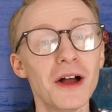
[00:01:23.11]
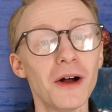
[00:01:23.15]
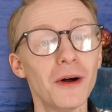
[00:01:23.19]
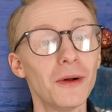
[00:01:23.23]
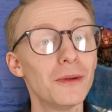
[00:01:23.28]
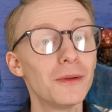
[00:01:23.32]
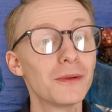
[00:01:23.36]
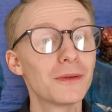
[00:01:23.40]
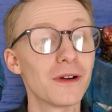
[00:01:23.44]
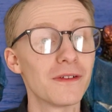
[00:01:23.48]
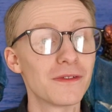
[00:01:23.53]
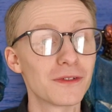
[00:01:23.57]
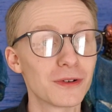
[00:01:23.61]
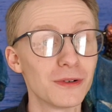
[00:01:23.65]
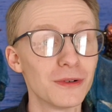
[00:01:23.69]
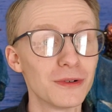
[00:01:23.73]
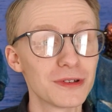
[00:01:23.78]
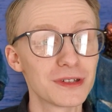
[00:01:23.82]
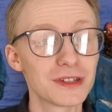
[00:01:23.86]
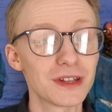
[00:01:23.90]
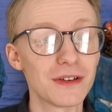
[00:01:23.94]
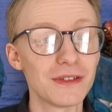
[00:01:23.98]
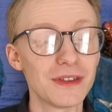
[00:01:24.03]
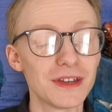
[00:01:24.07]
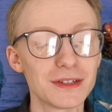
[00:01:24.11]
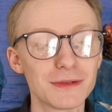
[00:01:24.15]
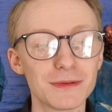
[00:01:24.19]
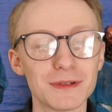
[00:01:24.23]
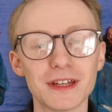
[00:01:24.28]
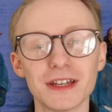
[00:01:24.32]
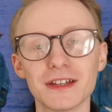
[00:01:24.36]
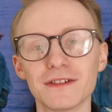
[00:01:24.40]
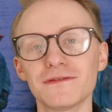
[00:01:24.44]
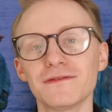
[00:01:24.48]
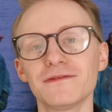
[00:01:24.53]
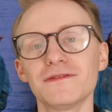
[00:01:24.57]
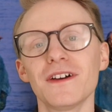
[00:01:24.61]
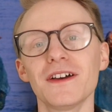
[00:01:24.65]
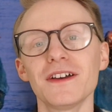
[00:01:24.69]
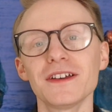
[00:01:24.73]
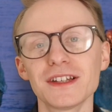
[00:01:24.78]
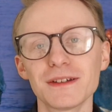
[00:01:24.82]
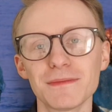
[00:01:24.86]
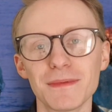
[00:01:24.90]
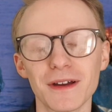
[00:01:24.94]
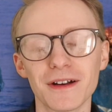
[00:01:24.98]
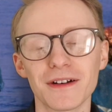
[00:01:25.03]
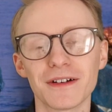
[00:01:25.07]
Of course, though, this was his
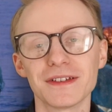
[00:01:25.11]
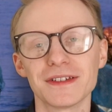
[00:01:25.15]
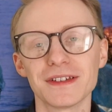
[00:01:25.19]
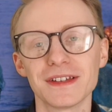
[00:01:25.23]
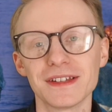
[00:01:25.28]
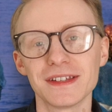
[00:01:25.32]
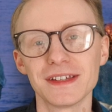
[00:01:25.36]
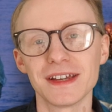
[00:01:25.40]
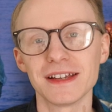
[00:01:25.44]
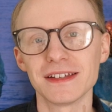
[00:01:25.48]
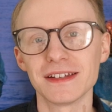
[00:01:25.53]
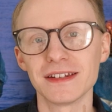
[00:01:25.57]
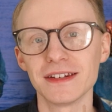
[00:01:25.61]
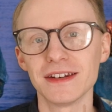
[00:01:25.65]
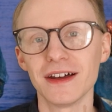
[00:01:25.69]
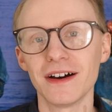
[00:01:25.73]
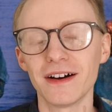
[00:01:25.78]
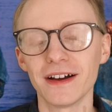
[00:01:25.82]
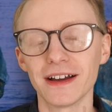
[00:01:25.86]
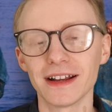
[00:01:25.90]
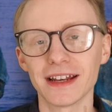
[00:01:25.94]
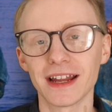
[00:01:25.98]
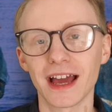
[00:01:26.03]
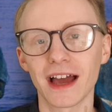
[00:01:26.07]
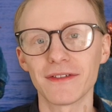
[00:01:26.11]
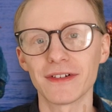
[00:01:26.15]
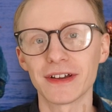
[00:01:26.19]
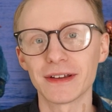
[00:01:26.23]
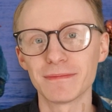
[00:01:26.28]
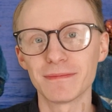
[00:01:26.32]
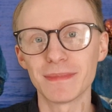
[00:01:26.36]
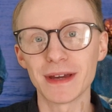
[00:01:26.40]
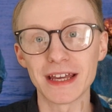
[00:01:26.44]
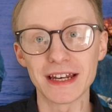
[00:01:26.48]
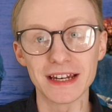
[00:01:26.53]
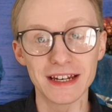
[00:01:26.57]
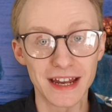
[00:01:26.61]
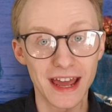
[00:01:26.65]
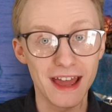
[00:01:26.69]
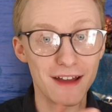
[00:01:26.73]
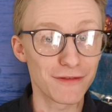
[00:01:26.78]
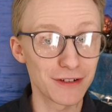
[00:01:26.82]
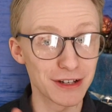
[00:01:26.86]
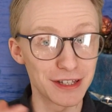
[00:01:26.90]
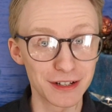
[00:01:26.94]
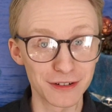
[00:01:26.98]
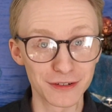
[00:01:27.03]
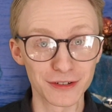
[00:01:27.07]
first appearance in Season 9, having been in
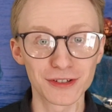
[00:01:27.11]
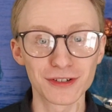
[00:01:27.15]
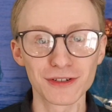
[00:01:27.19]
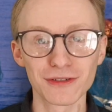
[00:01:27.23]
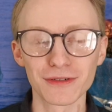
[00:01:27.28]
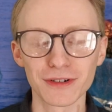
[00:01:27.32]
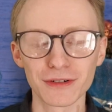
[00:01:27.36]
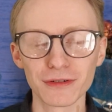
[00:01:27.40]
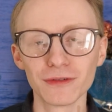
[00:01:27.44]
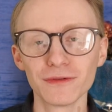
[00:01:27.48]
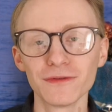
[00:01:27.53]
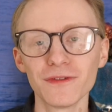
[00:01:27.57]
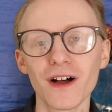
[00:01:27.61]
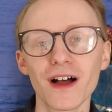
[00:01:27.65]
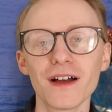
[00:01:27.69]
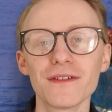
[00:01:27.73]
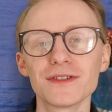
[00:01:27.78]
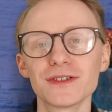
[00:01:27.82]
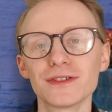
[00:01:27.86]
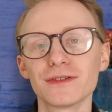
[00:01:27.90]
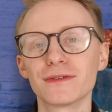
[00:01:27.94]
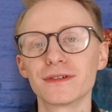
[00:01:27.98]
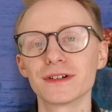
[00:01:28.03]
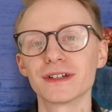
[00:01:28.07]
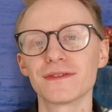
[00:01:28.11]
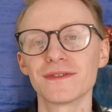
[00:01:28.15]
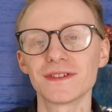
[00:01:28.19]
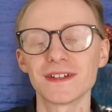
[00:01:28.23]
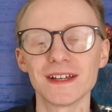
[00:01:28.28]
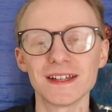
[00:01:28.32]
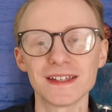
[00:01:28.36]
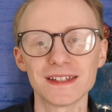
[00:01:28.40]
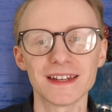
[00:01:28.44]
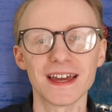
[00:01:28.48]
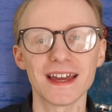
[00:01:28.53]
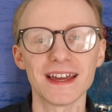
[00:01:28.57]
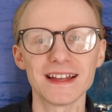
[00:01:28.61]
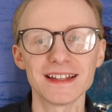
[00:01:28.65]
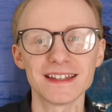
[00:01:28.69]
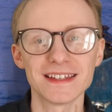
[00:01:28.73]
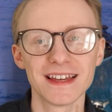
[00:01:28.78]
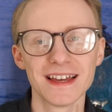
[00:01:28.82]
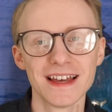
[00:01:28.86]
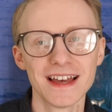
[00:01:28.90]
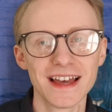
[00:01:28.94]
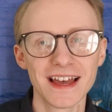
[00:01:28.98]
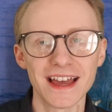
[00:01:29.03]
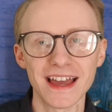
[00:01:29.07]
every single story, all 5 stories of Season 8.
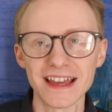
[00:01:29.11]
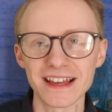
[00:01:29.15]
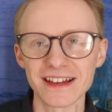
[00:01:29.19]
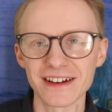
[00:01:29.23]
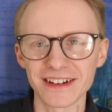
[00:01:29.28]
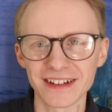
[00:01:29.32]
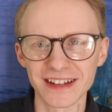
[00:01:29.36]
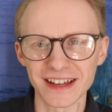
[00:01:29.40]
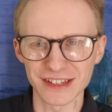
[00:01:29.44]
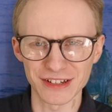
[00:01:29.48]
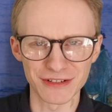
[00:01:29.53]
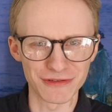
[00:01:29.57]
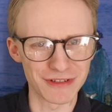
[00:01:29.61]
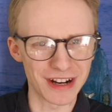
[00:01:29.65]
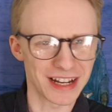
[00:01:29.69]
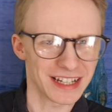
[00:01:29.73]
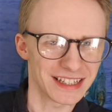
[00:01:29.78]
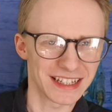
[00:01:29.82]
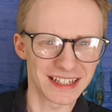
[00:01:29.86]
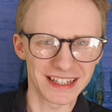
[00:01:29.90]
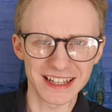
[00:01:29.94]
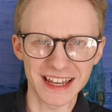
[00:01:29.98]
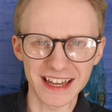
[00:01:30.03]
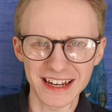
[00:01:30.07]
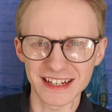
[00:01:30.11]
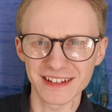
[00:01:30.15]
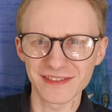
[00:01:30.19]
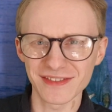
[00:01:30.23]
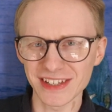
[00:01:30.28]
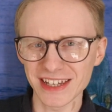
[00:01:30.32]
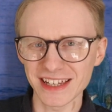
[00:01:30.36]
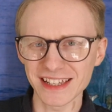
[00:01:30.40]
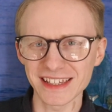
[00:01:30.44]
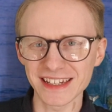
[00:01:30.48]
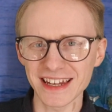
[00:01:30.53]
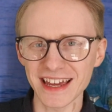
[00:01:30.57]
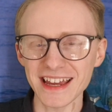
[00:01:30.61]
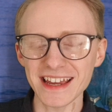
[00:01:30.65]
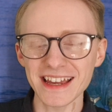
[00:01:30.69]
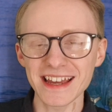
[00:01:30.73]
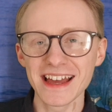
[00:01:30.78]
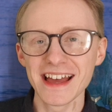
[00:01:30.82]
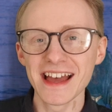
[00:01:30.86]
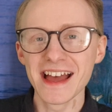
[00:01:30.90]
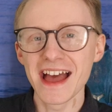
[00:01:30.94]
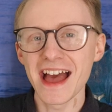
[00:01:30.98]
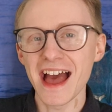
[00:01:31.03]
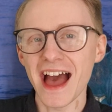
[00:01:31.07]
He kind of gets arrested at the end of Season 8,
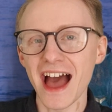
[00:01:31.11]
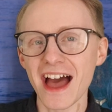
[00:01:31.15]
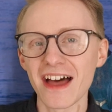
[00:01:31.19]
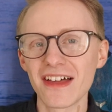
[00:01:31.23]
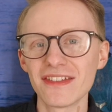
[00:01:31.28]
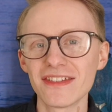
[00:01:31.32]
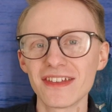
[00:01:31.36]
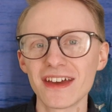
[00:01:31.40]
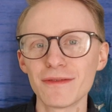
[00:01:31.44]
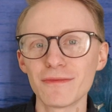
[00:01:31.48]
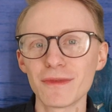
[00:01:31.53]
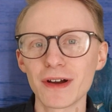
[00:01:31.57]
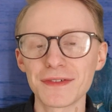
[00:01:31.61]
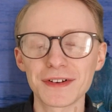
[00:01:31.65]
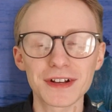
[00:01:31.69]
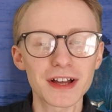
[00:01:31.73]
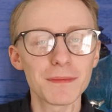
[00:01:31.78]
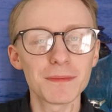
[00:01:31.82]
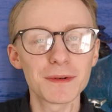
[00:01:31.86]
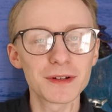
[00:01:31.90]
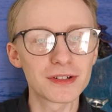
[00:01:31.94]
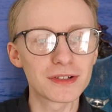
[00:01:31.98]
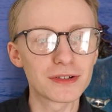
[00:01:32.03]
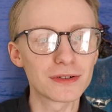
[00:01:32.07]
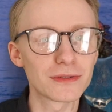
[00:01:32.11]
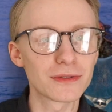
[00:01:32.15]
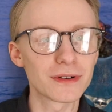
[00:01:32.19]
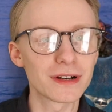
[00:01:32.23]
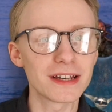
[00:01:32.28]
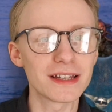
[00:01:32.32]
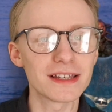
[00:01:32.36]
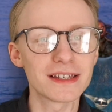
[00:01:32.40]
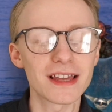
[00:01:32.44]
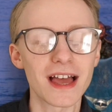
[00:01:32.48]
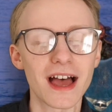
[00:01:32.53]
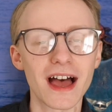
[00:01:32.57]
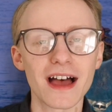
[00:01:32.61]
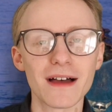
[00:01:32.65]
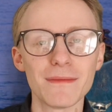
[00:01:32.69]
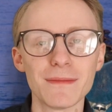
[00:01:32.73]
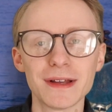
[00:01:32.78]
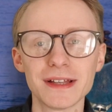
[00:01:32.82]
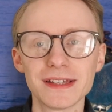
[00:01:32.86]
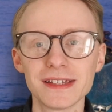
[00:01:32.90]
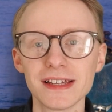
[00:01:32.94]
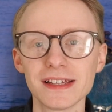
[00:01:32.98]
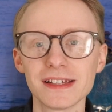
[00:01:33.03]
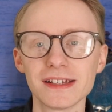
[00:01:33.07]
and then we have a couple of stories
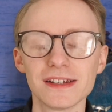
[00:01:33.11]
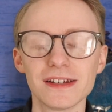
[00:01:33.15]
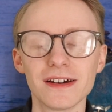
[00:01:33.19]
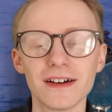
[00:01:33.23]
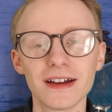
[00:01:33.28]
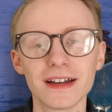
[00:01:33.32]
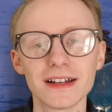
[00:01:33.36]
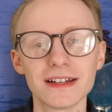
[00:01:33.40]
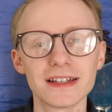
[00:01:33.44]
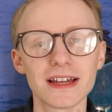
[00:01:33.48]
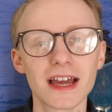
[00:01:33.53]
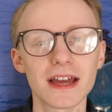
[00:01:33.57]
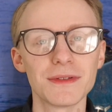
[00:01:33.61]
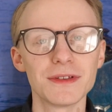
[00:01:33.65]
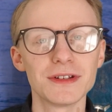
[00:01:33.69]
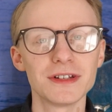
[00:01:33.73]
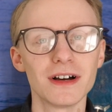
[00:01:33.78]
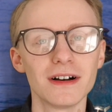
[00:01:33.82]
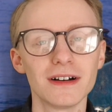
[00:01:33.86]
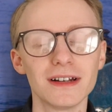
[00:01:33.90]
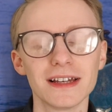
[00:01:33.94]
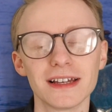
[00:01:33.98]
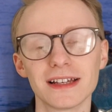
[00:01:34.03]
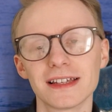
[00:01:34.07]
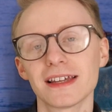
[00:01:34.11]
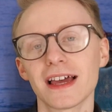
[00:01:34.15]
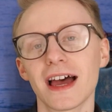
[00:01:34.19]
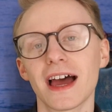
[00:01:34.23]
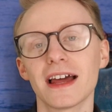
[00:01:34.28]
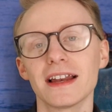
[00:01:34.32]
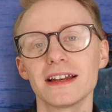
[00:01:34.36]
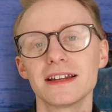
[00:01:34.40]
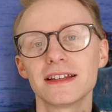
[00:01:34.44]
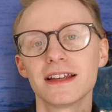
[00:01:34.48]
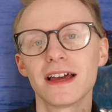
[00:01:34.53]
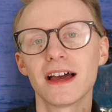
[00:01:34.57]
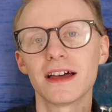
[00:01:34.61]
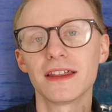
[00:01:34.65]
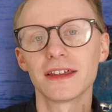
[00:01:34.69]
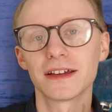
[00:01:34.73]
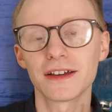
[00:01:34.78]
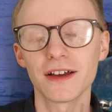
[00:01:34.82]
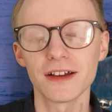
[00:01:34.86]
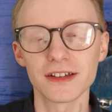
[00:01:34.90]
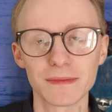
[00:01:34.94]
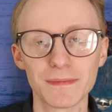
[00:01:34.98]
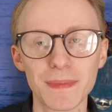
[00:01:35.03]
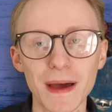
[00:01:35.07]
in Season 9, Day of the Daleks and The
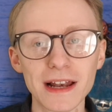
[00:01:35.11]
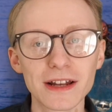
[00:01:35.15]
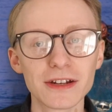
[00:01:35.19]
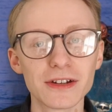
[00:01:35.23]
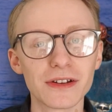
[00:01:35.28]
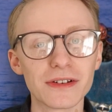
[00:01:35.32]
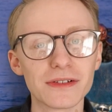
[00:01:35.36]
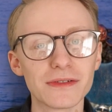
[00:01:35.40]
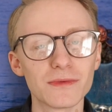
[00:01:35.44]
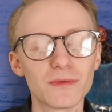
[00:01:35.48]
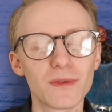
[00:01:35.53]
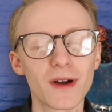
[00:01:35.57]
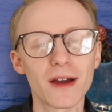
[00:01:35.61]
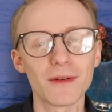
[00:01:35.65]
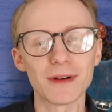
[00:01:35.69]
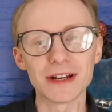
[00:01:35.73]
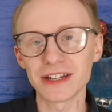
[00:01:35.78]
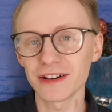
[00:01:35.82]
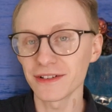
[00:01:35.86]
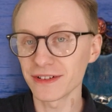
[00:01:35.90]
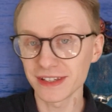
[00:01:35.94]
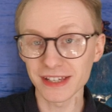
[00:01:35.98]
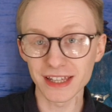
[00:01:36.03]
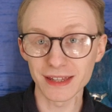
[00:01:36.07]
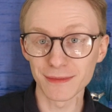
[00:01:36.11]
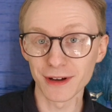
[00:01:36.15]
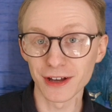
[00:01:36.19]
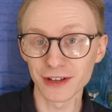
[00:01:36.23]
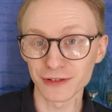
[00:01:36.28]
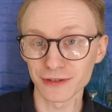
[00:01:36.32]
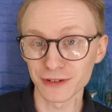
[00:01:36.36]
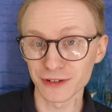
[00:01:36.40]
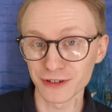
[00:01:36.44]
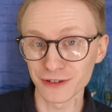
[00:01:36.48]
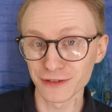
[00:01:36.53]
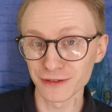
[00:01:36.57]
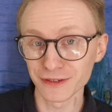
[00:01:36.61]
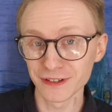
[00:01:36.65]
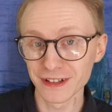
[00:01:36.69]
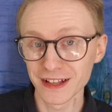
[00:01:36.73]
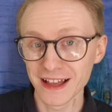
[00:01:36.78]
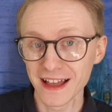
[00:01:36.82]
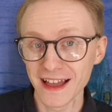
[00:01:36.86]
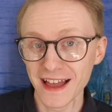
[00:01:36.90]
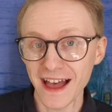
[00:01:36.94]
Curse of Peladon, where we don't see the Master at all.